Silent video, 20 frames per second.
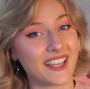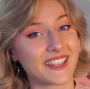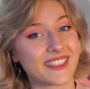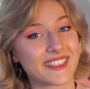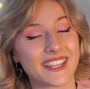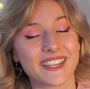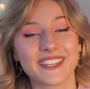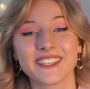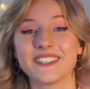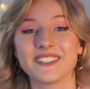
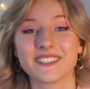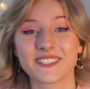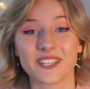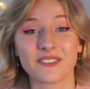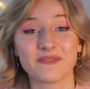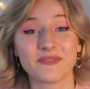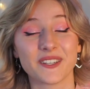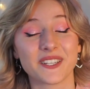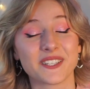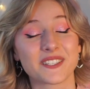and thank you
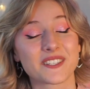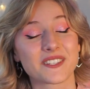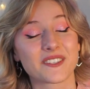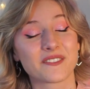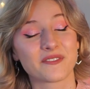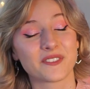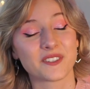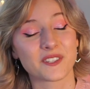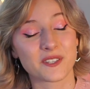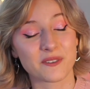so much
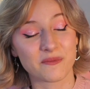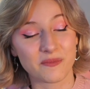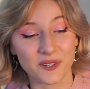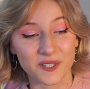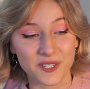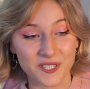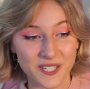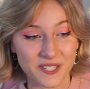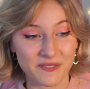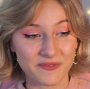for
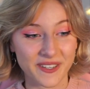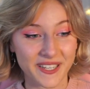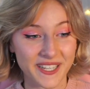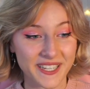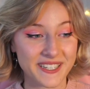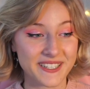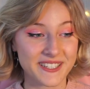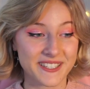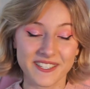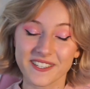supporting
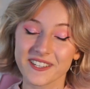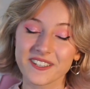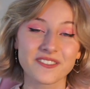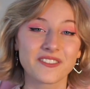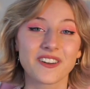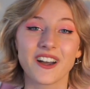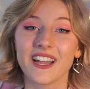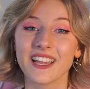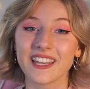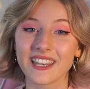me doing
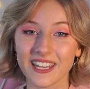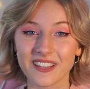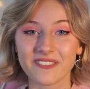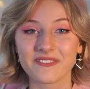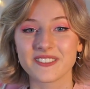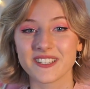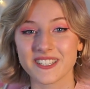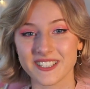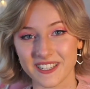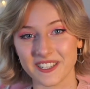what I
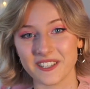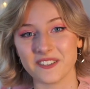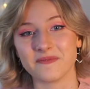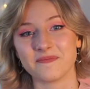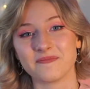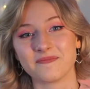love to do.